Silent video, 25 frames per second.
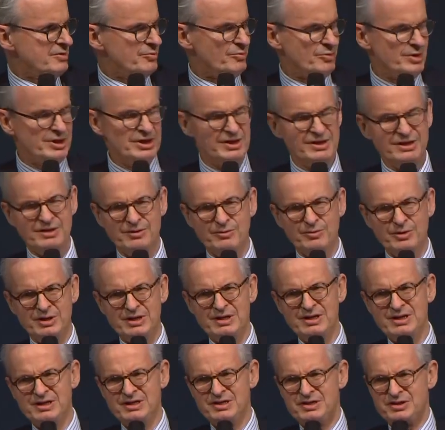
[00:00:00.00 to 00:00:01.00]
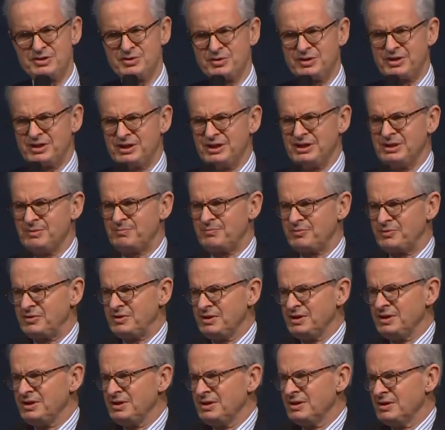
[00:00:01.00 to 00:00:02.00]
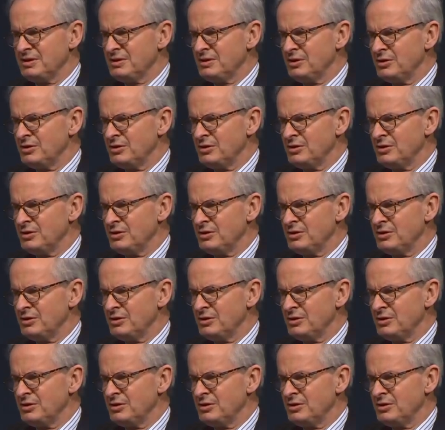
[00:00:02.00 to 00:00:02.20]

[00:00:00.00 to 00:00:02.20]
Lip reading: We need to keep the